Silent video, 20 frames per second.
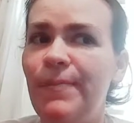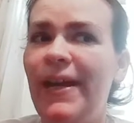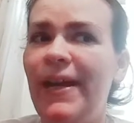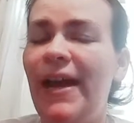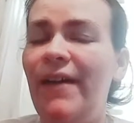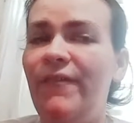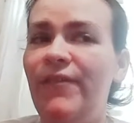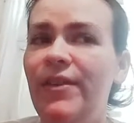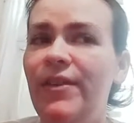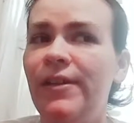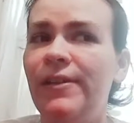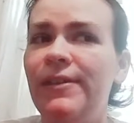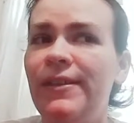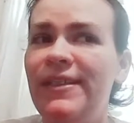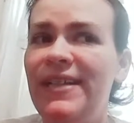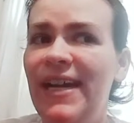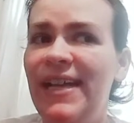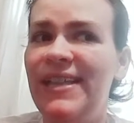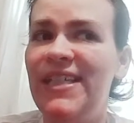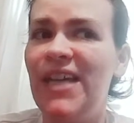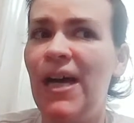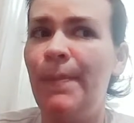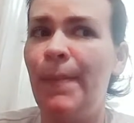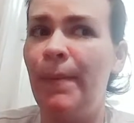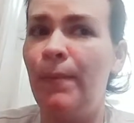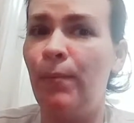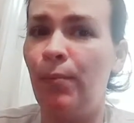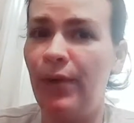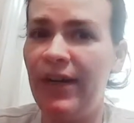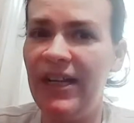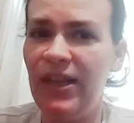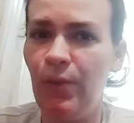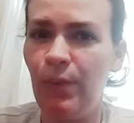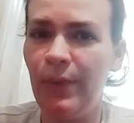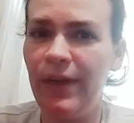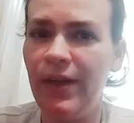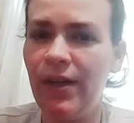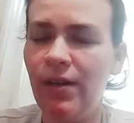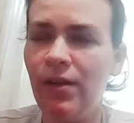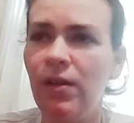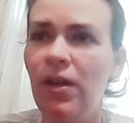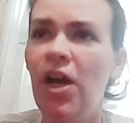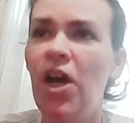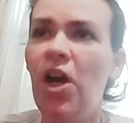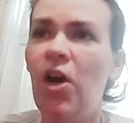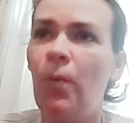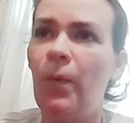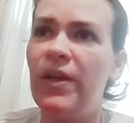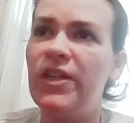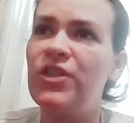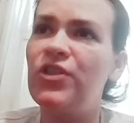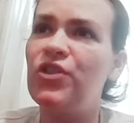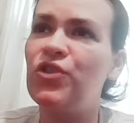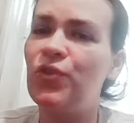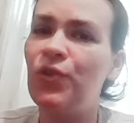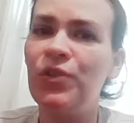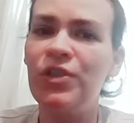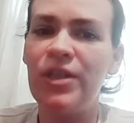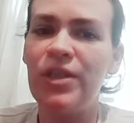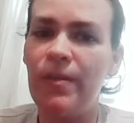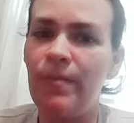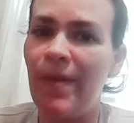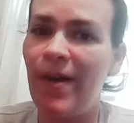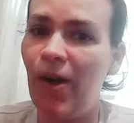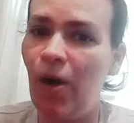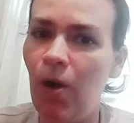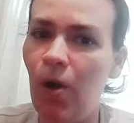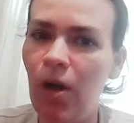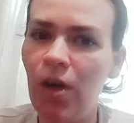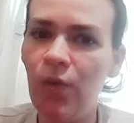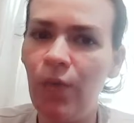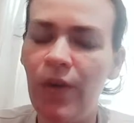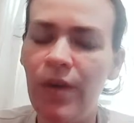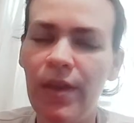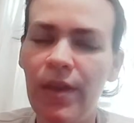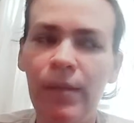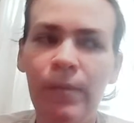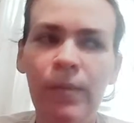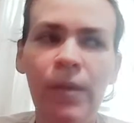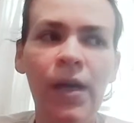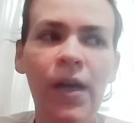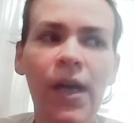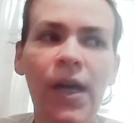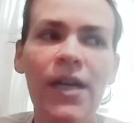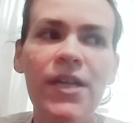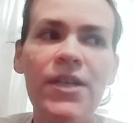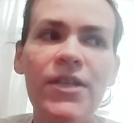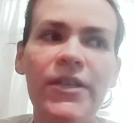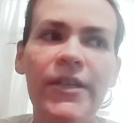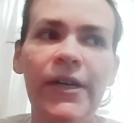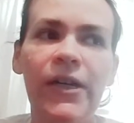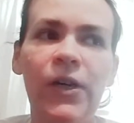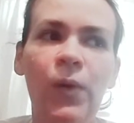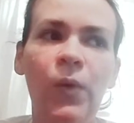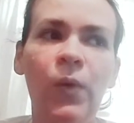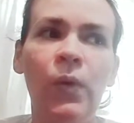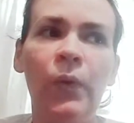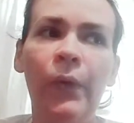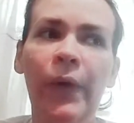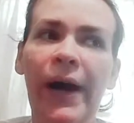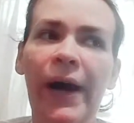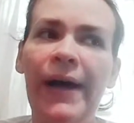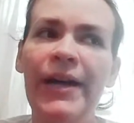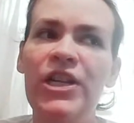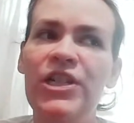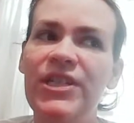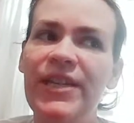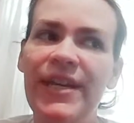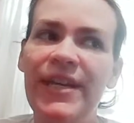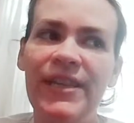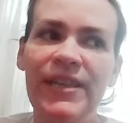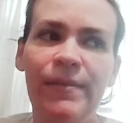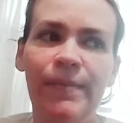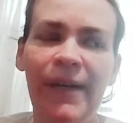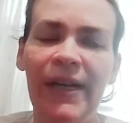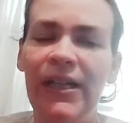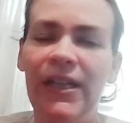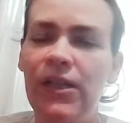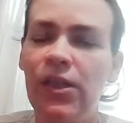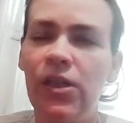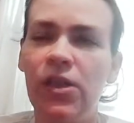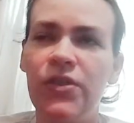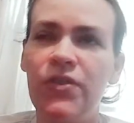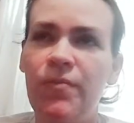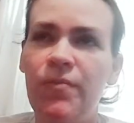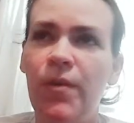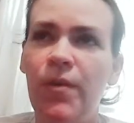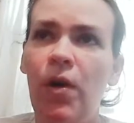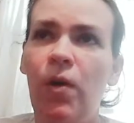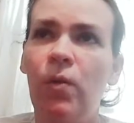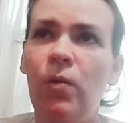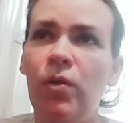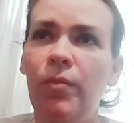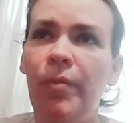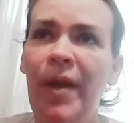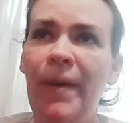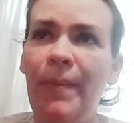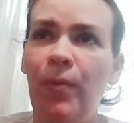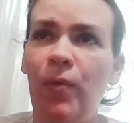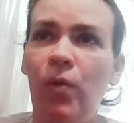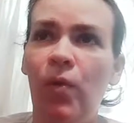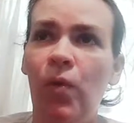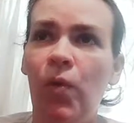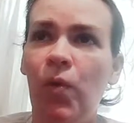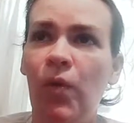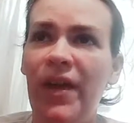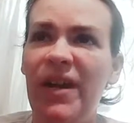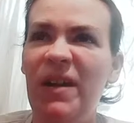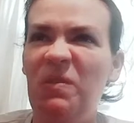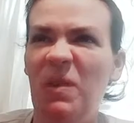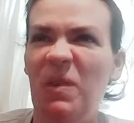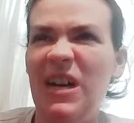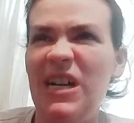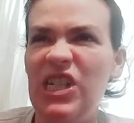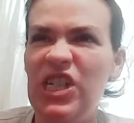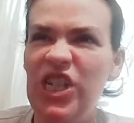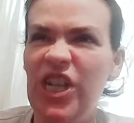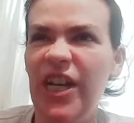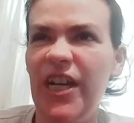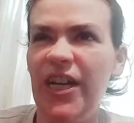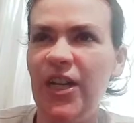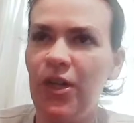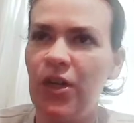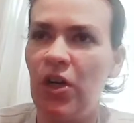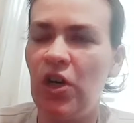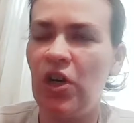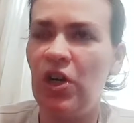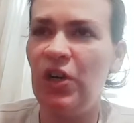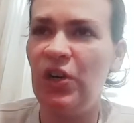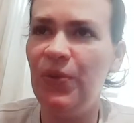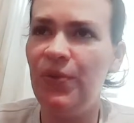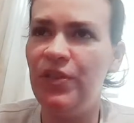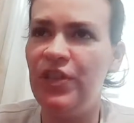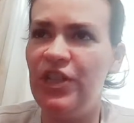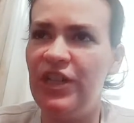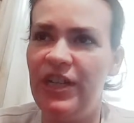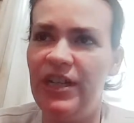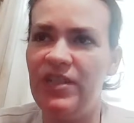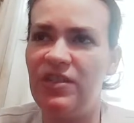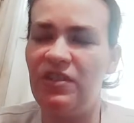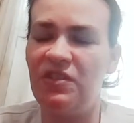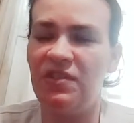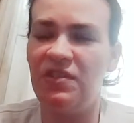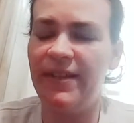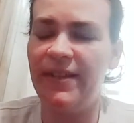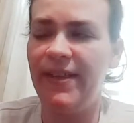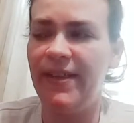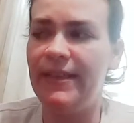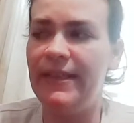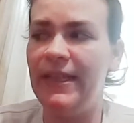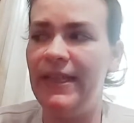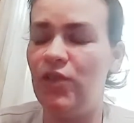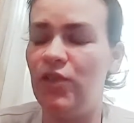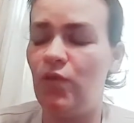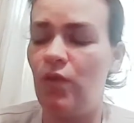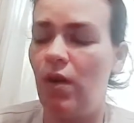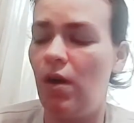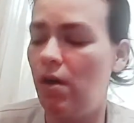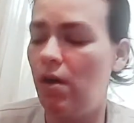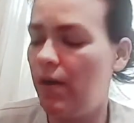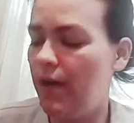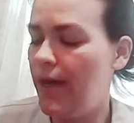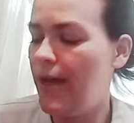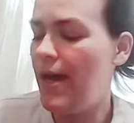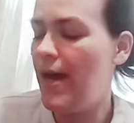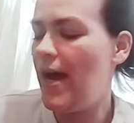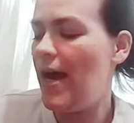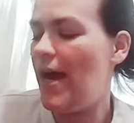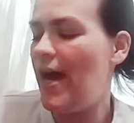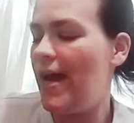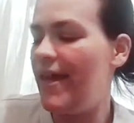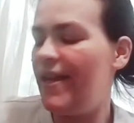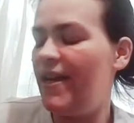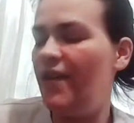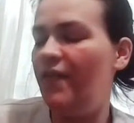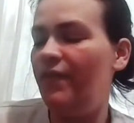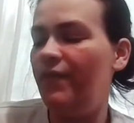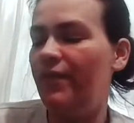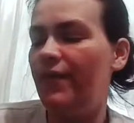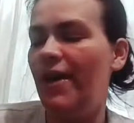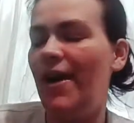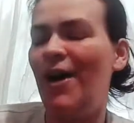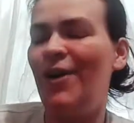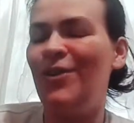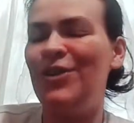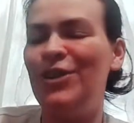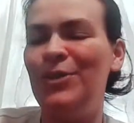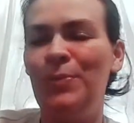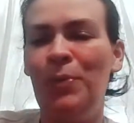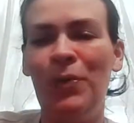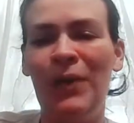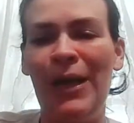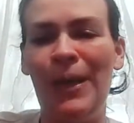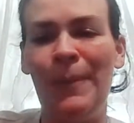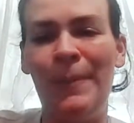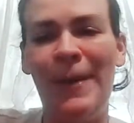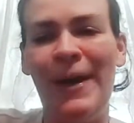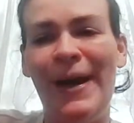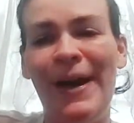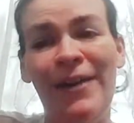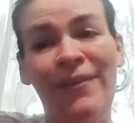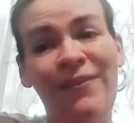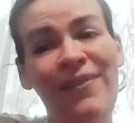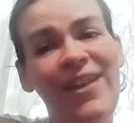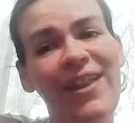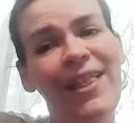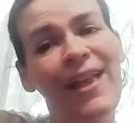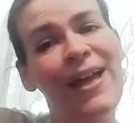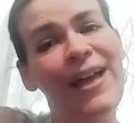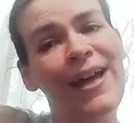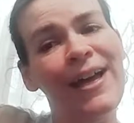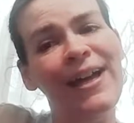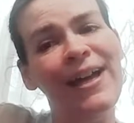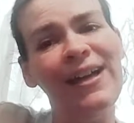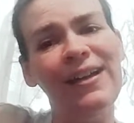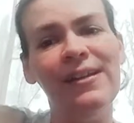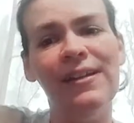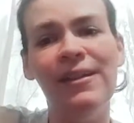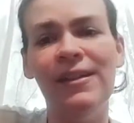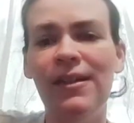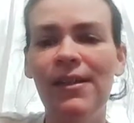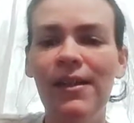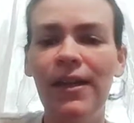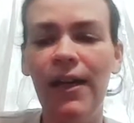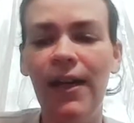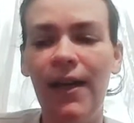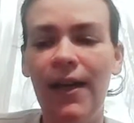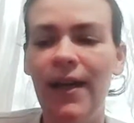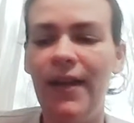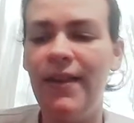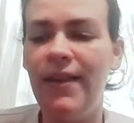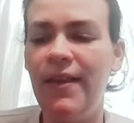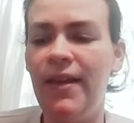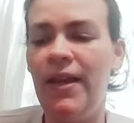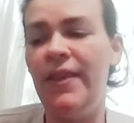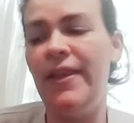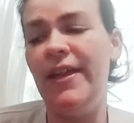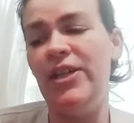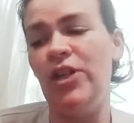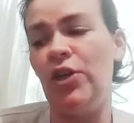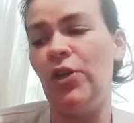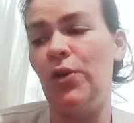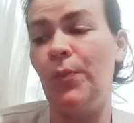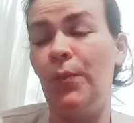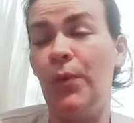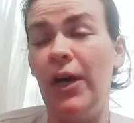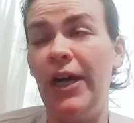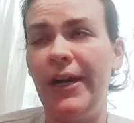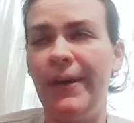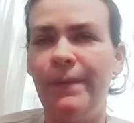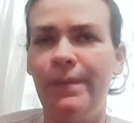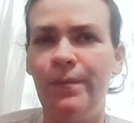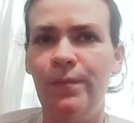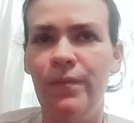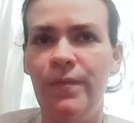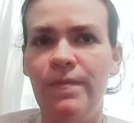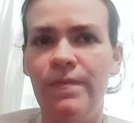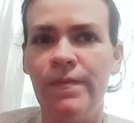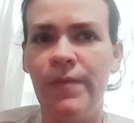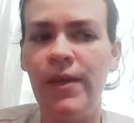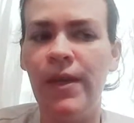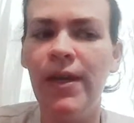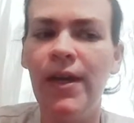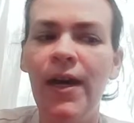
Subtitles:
makes me have to tense up and breathe weird, which screws up my heart rhythm. So I just get the mean looks from the older people, like, why is she in a cart? She doesn't look like anything's wrong. And then I'll just pull out my IV line, and then they turn away.